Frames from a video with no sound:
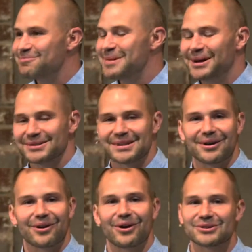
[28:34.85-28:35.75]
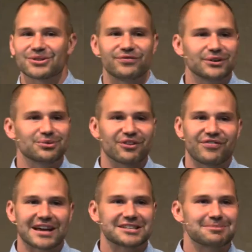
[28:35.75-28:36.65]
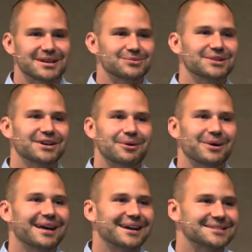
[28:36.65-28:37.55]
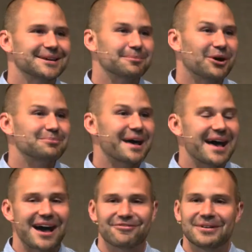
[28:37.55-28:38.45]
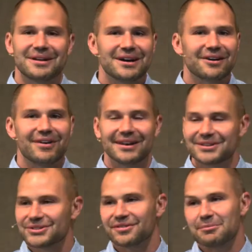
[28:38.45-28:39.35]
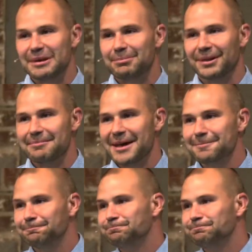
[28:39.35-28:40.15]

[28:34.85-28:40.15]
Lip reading: melts and our hearts are filled with affection because we look at what God has done on behalf of undeserving people. Amen?